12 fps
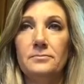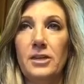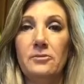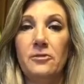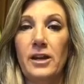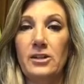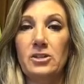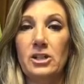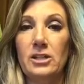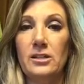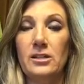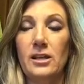
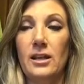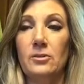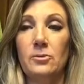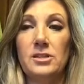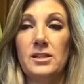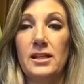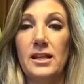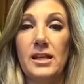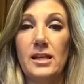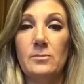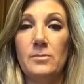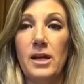infection and was
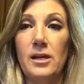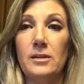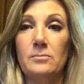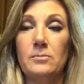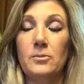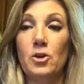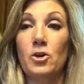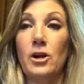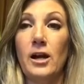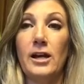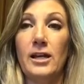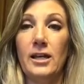laying in bed
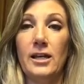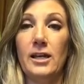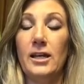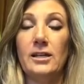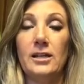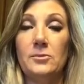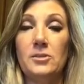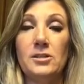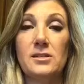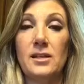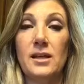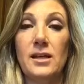crying, and I'm
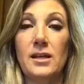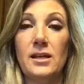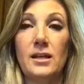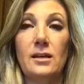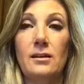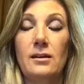just like,